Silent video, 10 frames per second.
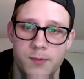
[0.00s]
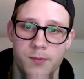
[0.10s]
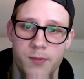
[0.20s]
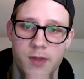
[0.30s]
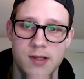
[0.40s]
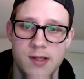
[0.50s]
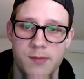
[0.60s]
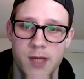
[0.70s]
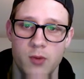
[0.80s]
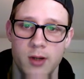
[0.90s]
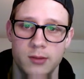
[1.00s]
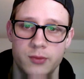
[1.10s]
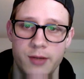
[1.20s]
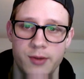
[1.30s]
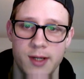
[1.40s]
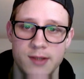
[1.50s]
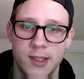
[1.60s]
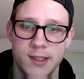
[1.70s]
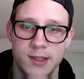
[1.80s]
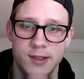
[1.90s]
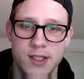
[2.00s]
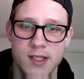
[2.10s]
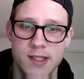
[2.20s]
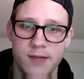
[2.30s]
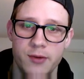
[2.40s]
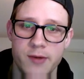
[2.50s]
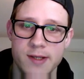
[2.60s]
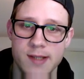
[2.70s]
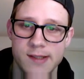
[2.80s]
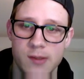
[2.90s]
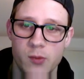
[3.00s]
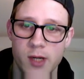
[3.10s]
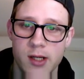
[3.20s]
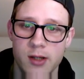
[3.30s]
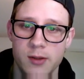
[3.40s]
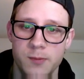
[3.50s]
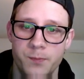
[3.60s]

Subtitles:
This is a big one. Rendering starts glitches if you resize the window.